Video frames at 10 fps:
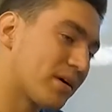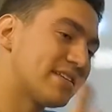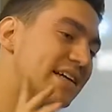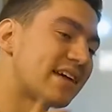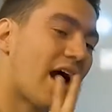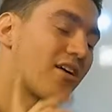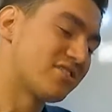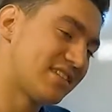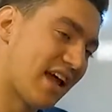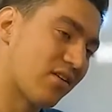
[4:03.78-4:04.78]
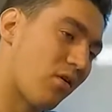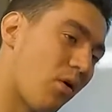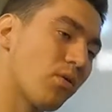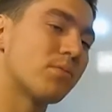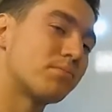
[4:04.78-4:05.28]
because that tire is taking
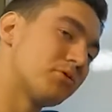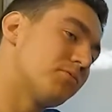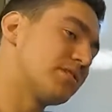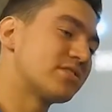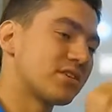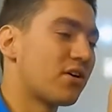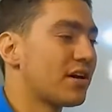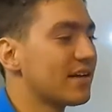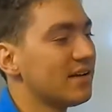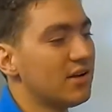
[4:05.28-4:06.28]
all the brute when you're turning.